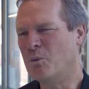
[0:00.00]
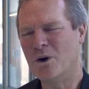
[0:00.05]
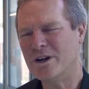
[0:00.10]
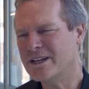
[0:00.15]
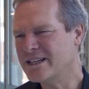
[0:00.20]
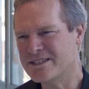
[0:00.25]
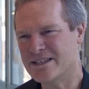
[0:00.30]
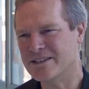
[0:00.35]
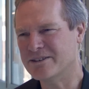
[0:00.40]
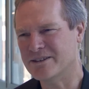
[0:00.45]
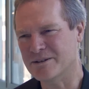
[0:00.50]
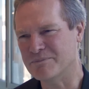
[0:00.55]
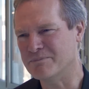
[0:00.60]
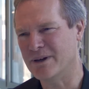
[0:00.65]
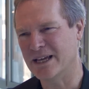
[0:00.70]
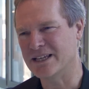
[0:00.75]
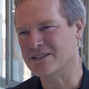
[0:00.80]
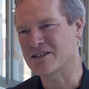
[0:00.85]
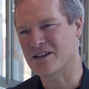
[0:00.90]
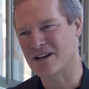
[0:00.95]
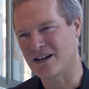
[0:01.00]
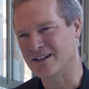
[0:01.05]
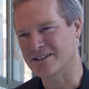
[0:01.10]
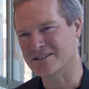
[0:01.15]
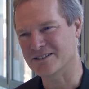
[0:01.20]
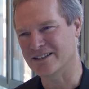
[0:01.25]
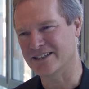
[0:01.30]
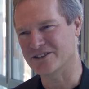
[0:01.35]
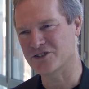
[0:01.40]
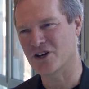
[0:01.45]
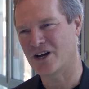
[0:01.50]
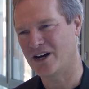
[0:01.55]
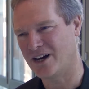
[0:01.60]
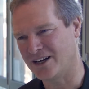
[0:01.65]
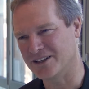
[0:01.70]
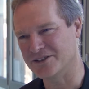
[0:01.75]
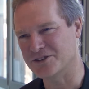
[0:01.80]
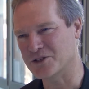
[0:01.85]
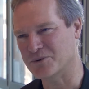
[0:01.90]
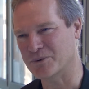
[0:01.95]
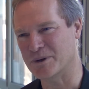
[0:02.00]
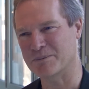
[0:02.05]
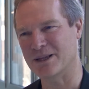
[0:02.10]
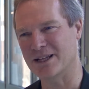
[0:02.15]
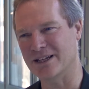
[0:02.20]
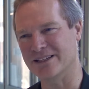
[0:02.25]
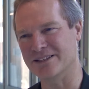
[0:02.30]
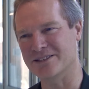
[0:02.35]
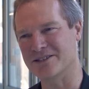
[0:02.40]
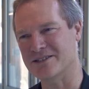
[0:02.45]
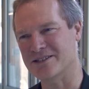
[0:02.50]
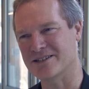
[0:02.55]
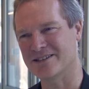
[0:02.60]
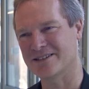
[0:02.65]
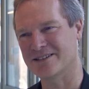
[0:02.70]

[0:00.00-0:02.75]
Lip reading: what is it that makes cartilage hard to replace?